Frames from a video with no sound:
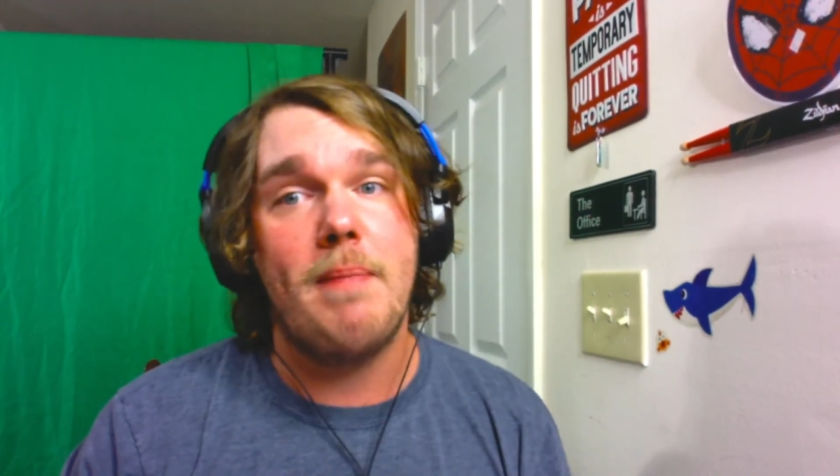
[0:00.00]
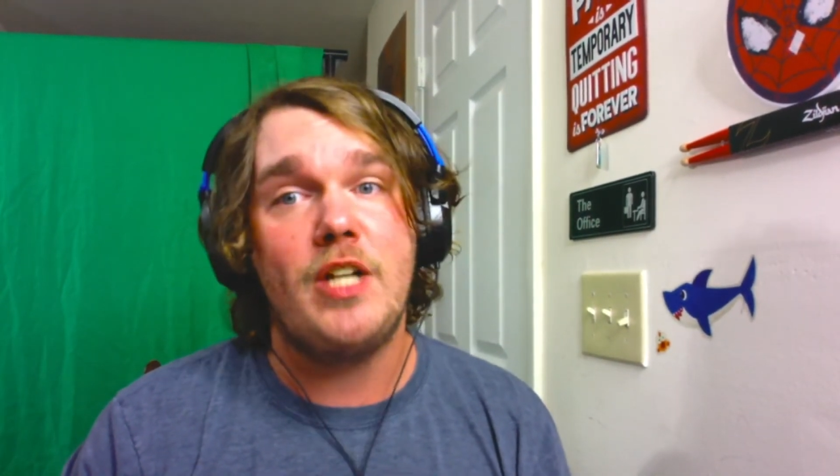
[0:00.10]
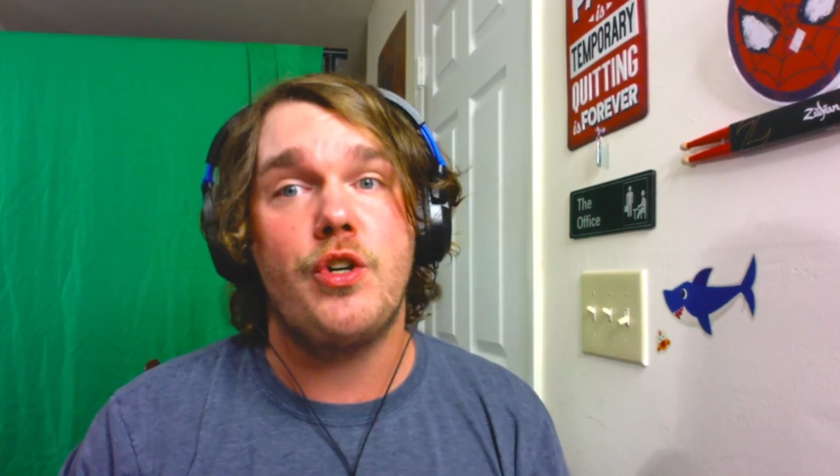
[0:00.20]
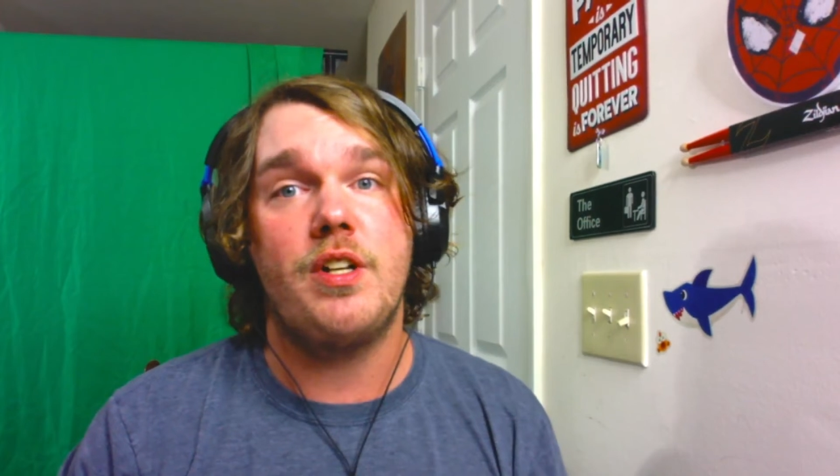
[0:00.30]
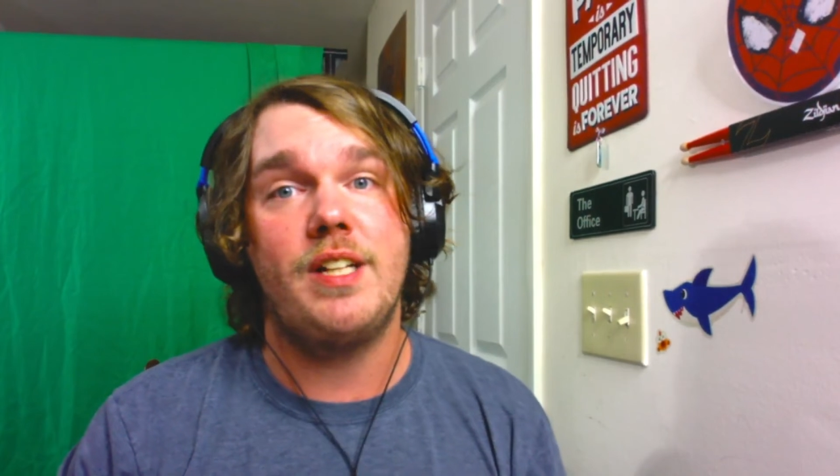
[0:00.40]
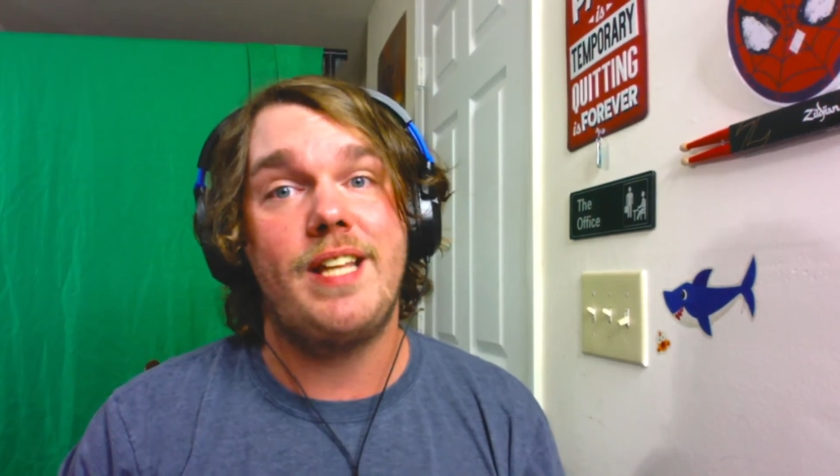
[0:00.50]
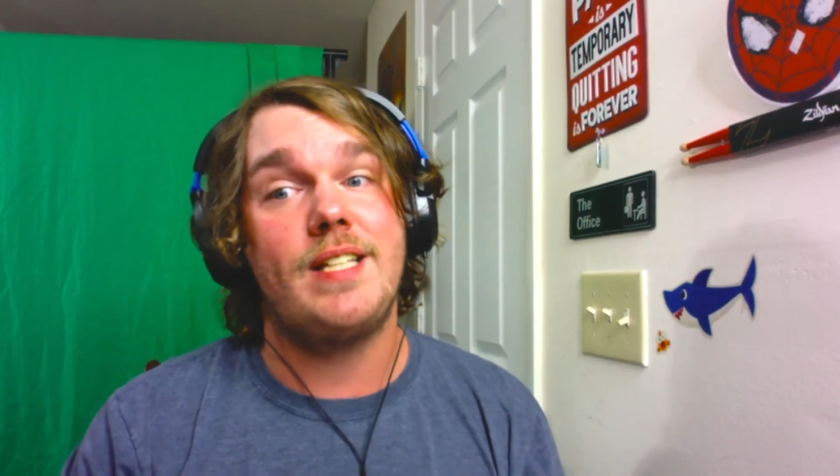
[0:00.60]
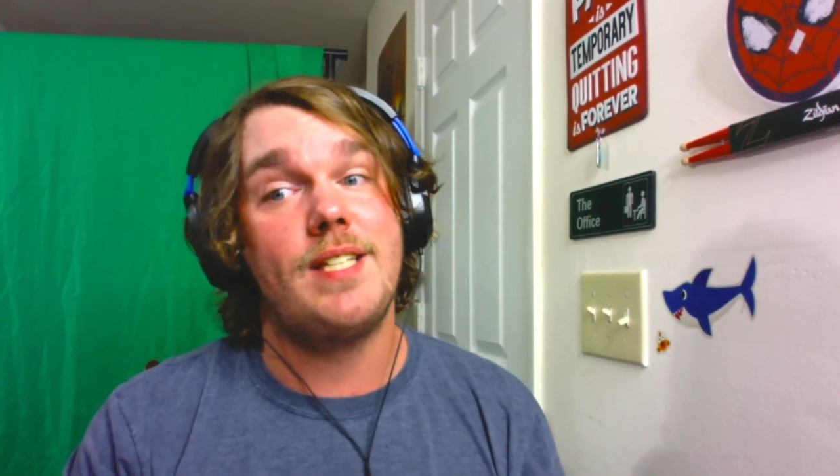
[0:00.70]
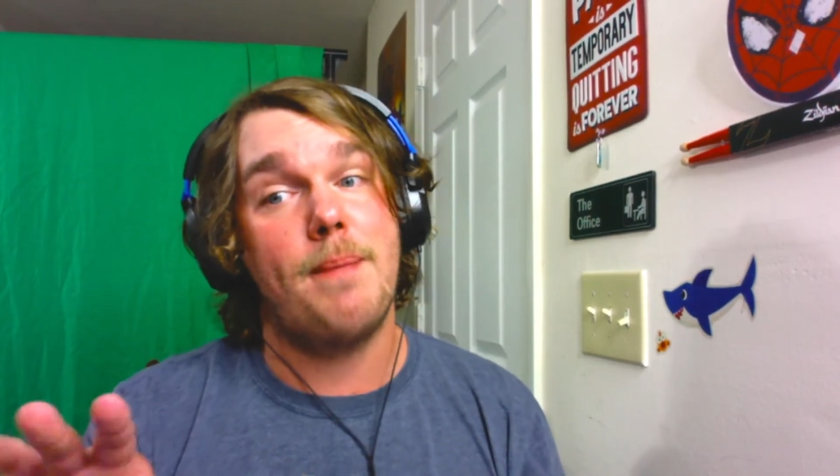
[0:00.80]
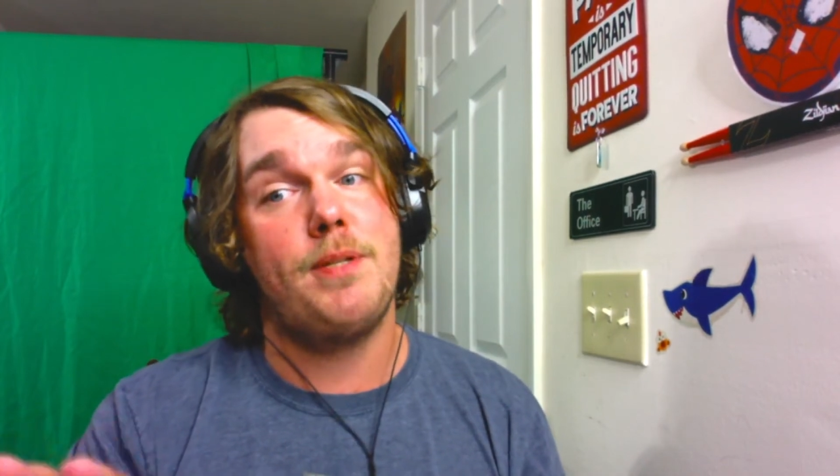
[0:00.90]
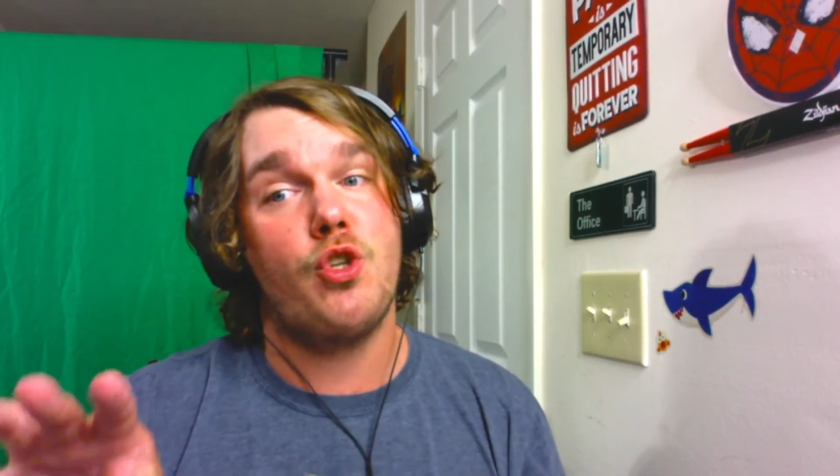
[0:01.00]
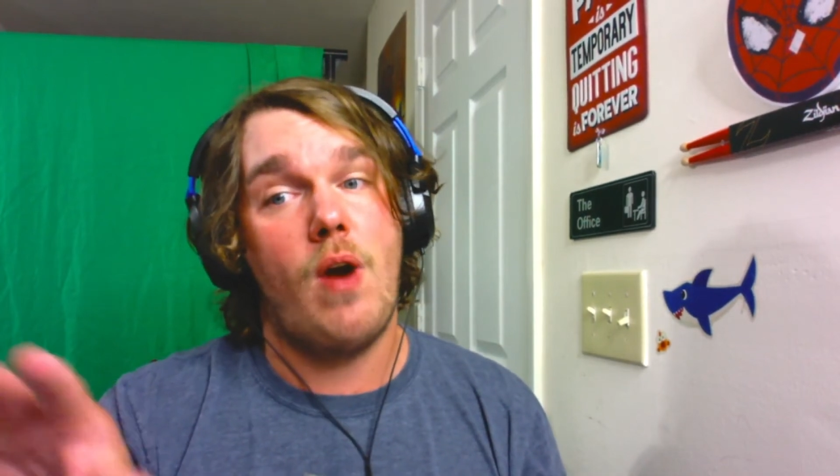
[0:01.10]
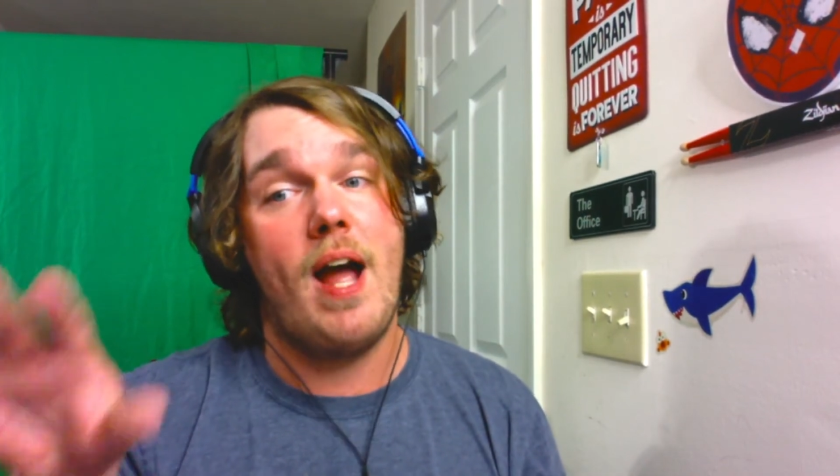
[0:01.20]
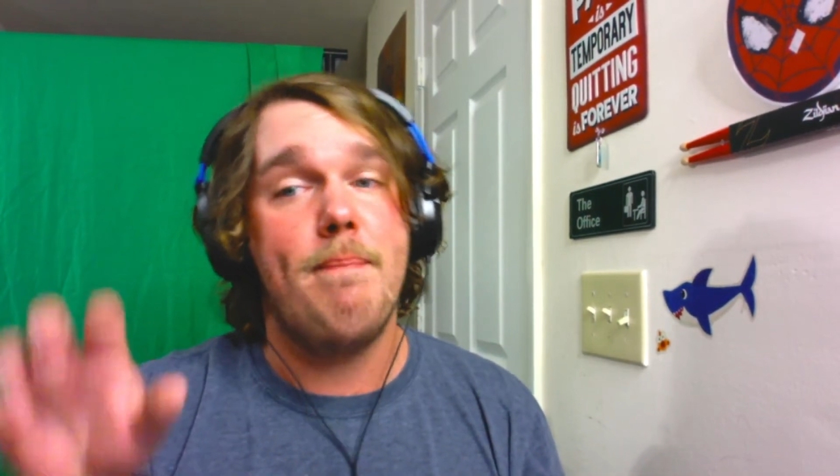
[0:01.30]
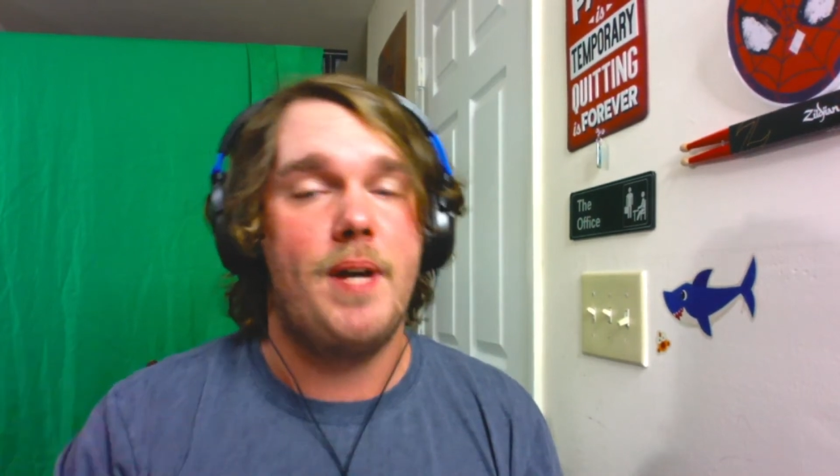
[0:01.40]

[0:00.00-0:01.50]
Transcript: Make sure to click that subscribe